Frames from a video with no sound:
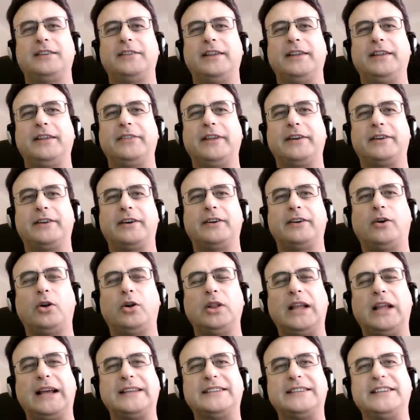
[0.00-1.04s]
that
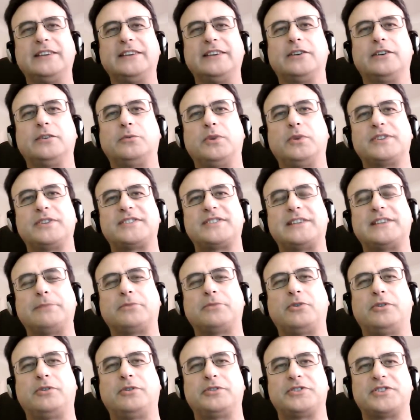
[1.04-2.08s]
whole idea of what
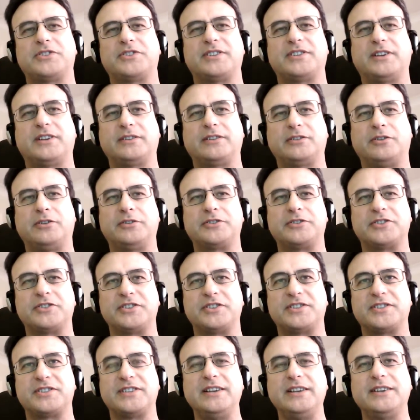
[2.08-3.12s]
subconscious and
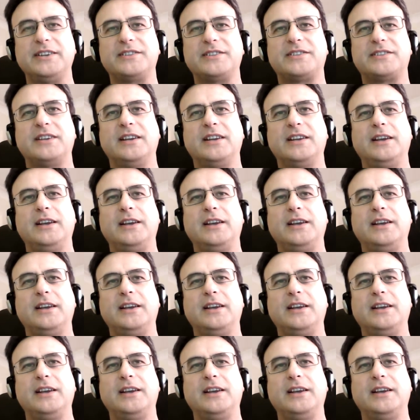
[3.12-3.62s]
unconscious is.